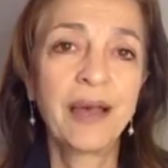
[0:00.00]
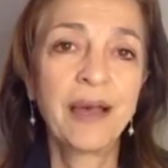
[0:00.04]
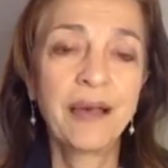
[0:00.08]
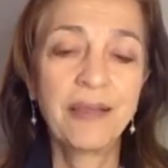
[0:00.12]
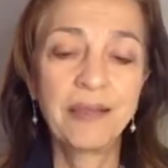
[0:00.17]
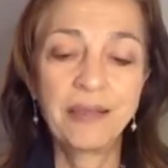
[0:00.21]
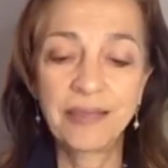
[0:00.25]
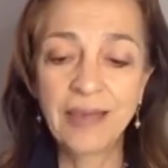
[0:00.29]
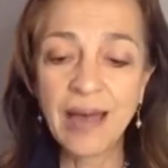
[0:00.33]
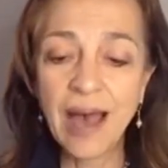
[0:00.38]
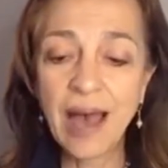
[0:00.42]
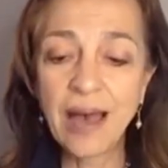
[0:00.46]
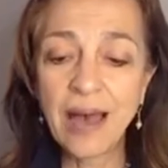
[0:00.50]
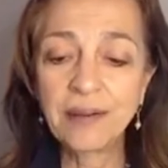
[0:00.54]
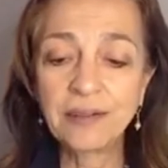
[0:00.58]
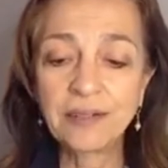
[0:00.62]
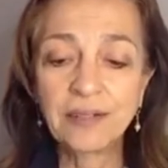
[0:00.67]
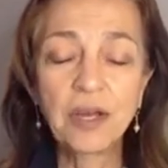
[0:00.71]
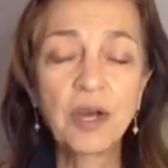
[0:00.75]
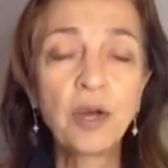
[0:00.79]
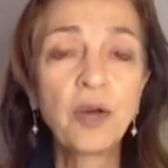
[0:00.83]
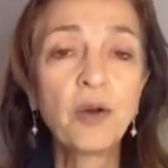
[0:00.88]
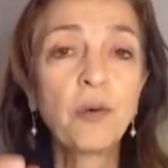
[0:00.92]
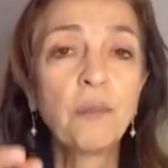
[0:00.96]
that
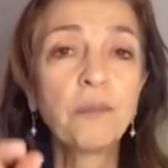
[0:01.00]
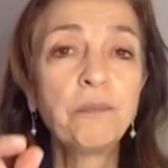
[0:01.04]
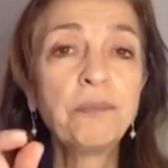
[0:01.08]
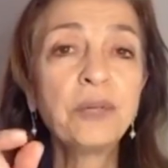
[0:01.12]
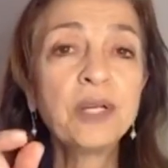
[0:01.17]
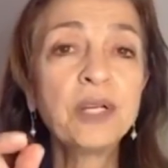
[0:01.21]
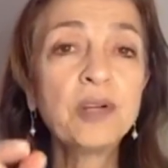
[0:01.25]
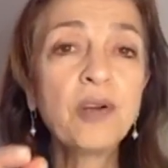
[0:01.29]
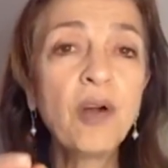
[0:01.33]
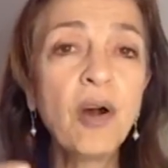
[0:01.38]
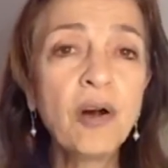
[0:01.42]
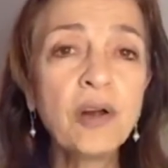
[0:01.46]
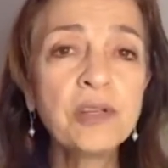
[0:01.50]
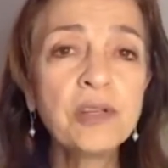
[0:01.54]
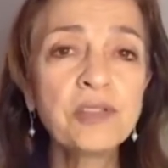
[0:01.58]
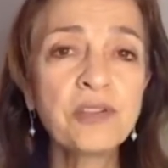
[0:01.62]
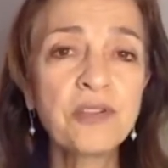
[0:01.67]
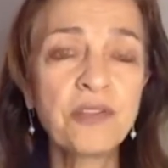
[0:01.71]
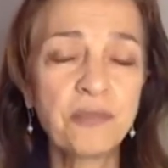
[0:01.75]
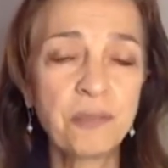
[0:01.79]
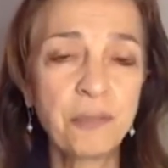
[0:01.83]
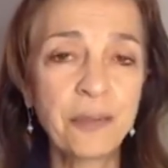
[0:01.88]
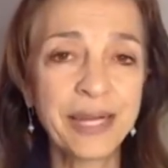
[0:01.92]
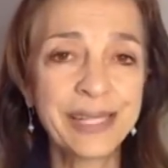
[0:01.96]
because
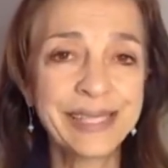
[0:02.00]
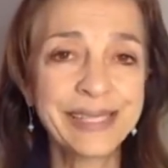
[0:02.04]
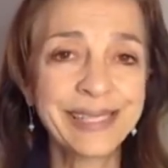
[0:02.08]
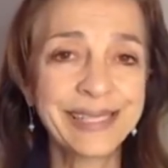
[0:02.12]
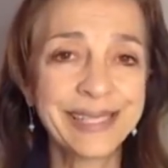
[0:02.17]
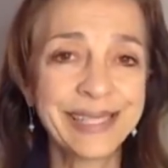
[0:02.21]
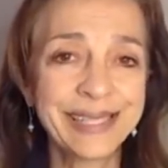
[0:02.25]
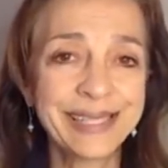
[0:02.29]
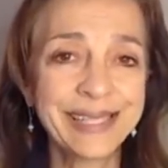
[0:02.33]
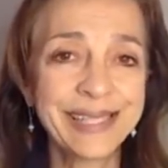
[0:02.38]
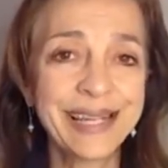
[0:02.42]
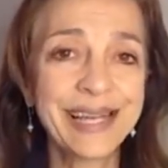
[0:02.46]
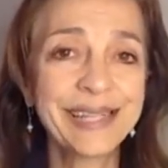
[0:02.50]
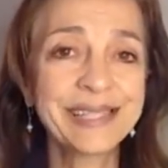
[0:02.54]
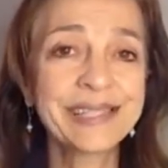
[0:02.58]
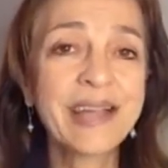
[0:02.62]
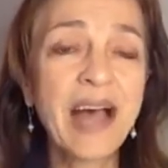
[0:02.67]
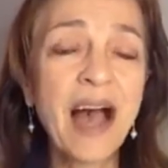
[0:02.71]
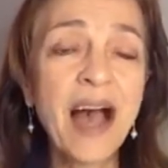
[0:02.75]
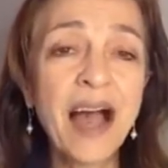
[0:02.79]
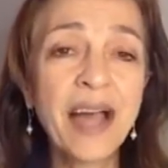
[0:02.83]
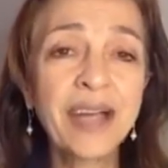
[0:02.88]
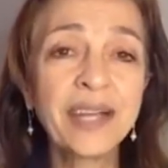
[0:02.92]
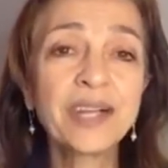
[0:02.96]
of my success,
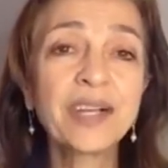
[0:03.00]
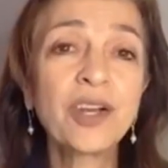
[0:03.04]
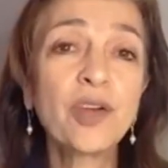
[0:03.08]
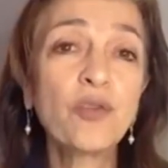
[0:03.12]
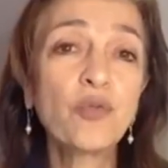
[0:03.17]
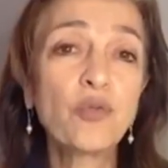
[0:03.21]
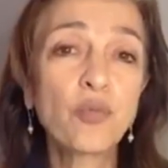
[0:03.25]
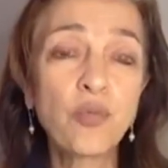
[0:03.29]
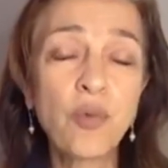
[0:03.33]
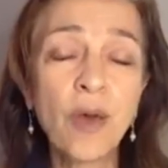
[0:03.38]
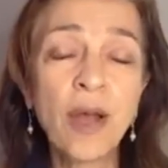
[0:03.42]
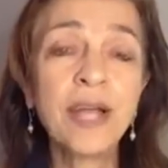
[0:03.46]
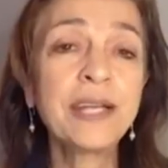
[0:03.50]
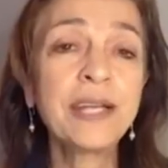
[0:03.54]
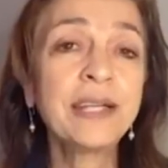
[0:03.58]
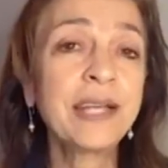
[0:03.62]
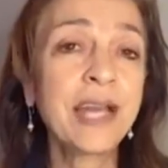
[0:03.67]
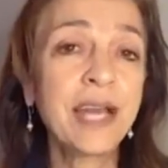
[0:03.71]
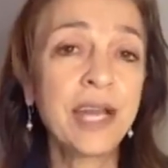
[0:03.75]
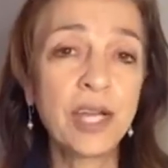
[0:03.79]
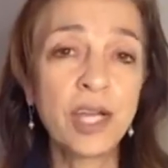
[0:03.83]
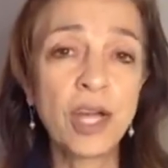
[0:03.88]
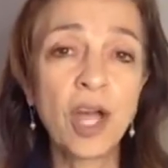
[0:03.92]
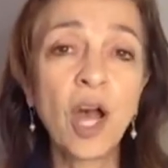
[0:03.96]
I can write
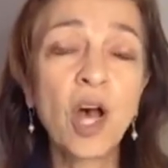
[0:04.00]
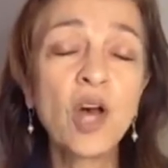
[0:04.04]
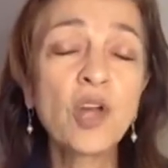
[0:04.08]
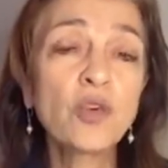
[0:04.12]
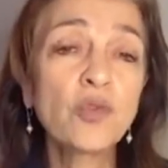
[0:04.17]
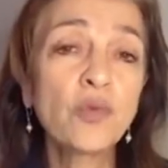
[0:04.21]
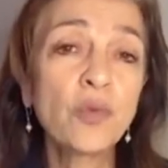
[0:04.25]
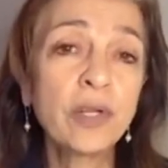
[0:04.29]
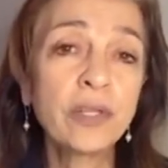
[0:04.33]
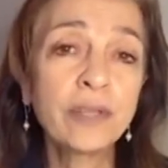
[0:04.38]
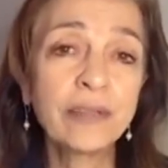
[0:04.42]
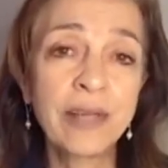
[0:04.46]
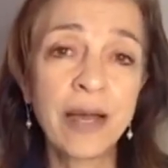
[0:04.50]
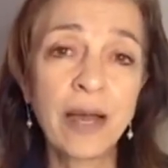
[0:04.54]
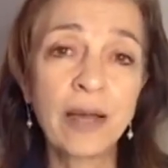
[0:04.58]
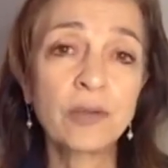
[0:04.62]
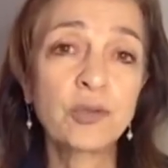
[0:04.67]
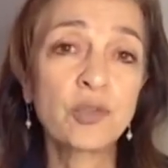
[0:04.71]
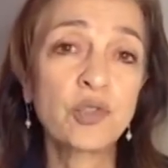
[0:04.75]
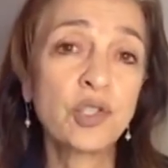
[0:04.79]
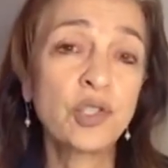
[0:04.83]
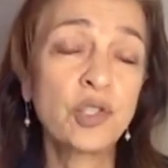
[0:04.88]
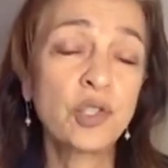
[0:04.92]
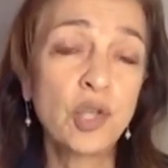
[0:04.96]
a
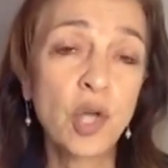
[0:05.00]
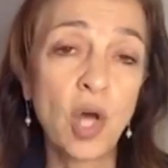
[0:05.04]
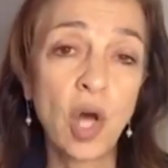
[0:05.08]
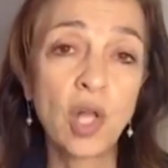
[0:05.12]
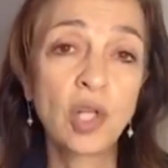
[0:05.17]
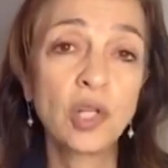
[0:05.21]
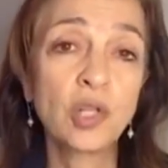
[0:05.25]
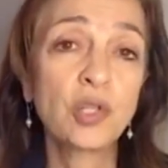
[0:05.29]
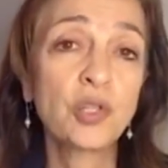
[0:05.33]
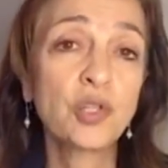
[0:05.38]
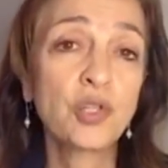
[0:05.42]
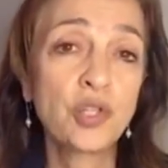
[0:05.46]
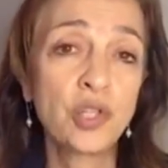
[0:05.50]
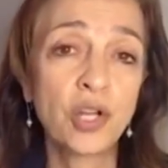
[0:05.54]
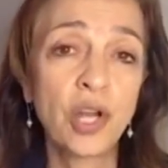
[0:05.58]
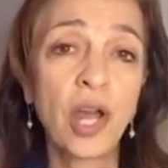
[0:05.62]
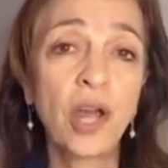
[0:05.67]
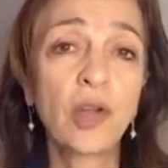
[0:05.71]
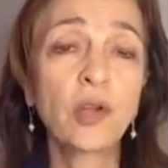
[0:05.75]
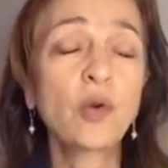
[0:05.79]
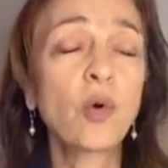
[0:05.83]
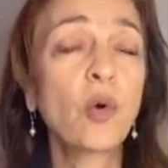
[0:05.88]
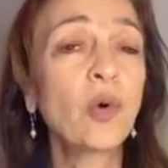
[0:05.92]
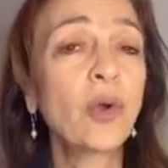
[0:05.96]
$100,000
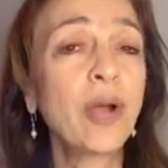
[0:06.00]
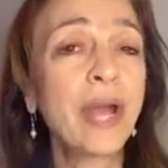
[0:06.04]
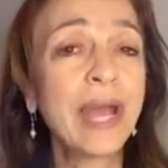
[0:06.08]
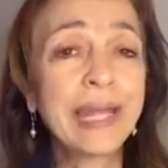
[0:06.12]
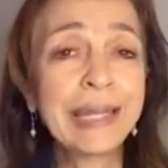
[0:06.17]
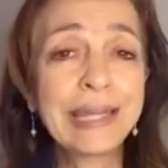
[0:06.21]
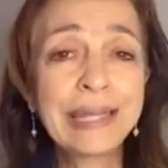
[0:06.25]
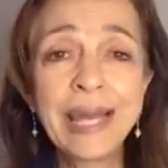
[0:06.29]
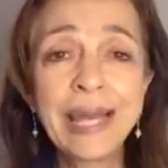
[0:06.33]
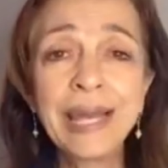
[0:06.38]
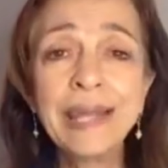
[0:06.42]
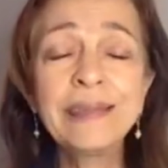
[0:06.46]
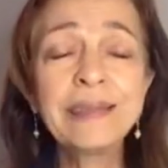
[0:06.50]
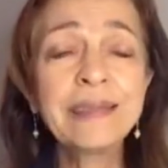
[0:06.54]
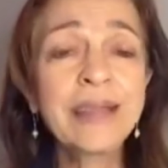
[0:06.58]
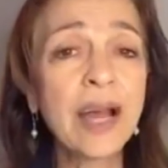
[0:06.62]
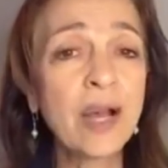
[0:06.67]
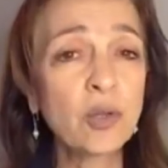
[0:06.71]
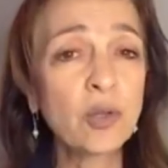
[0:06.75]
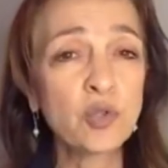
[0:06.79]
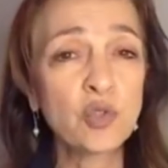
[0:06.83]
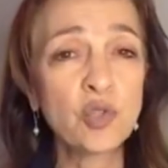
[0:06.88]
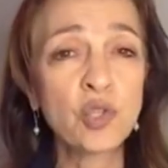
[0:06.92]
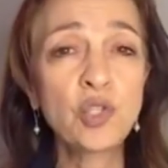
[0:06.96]
check or a
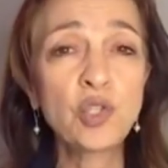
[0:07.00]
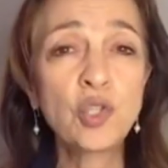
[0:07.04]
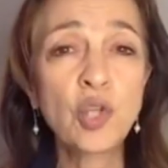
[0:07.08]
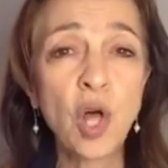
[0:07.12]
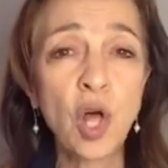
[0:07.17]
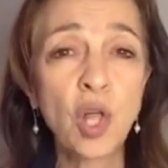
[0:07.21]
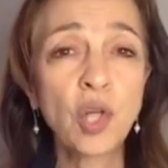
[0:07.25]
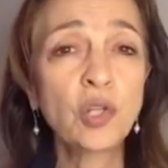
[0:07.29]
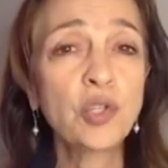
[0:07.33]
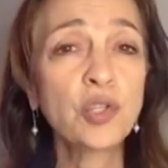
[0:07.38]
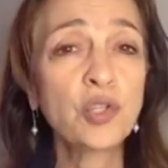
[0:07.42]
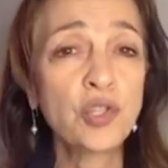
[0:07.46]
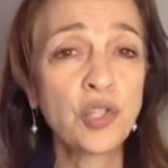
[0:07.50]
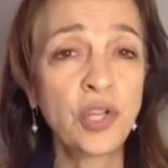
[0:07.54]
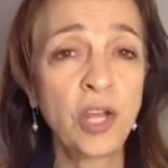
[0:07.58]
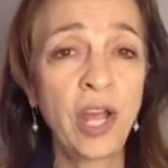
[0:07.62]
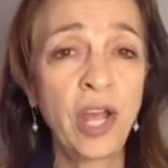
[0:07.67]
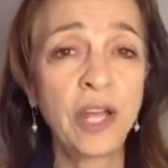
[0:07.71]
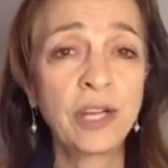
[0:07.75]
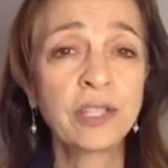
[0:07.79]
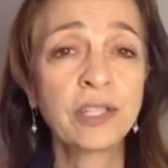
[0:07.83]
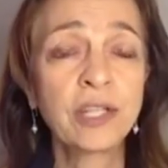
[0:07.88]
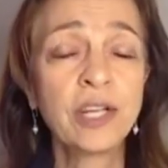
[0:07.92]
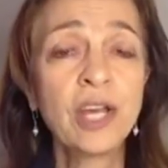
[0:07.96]
$10,000
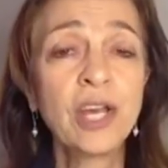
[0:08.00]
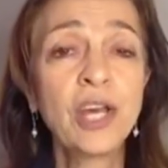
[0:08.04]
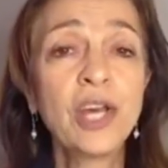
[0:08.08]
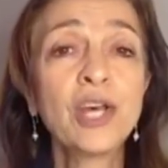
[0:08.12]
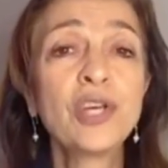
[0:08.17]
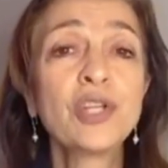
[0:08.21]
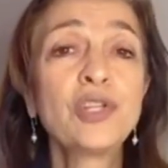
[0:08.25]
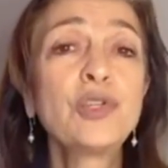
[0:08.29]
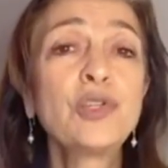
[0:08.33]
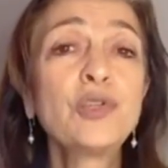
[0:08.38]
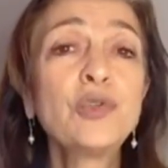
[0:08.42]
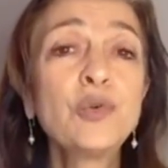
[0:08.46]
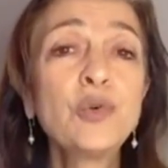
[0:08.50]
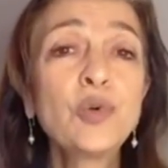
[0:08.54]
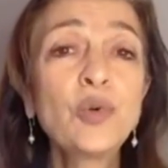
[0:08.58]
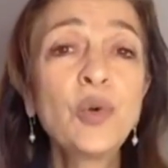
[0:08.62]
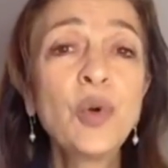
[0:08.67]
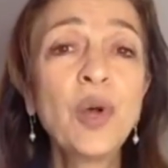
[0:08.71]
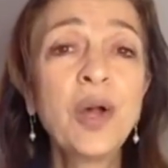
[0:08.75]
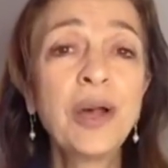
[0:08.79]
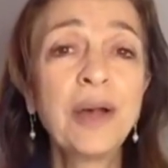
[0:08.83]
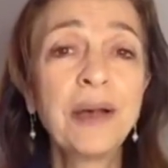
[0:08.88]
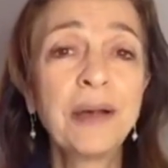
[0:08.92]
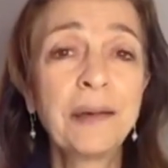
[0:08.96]
check to
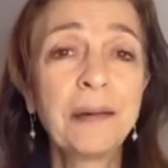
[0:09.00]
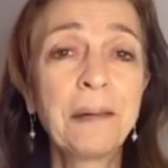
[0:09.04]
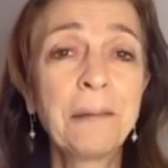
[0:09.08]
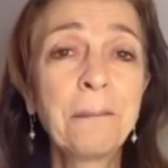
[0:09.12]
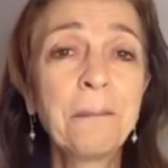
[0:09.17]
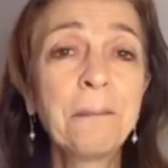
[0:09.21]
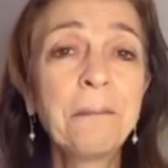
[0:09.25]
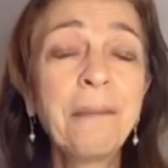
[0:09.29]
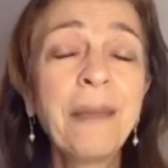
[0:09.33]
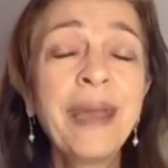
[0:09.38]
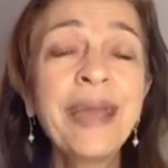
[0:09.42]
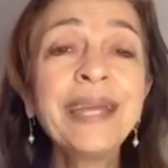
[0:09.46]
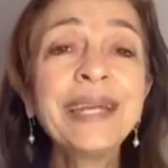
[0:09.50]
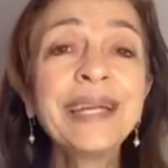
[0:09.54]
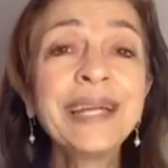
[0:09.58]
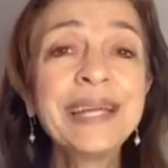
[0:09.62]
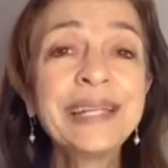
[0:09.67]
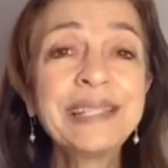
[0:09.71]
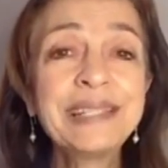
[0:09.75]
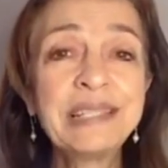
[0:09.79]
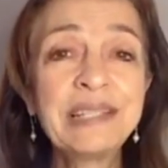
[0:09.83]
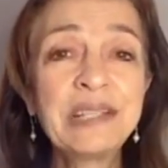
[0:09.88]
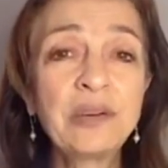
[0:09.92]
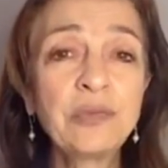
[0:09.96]
make a
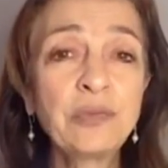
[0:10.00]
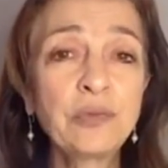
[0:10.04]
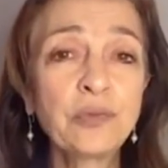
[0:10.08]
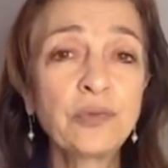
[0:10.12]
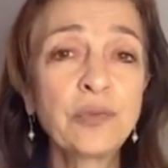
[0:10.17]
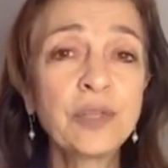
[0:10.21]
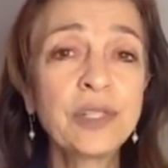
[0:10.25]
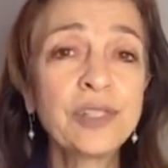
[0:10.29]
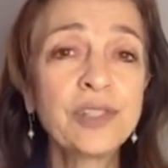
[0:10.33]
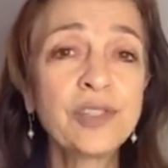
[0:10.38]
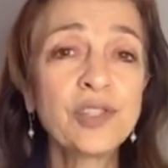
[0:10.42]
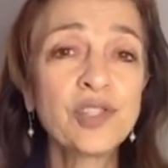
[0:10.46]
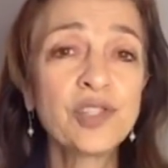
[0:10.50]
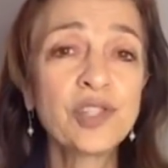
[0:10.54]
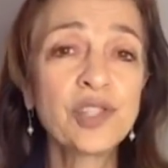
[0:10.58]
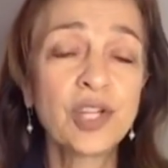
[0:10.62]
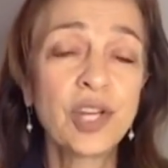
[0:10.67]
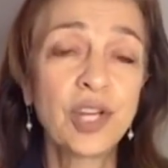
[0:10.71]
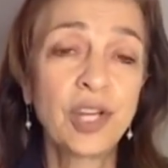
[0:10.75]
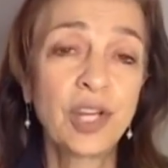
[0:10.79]
difference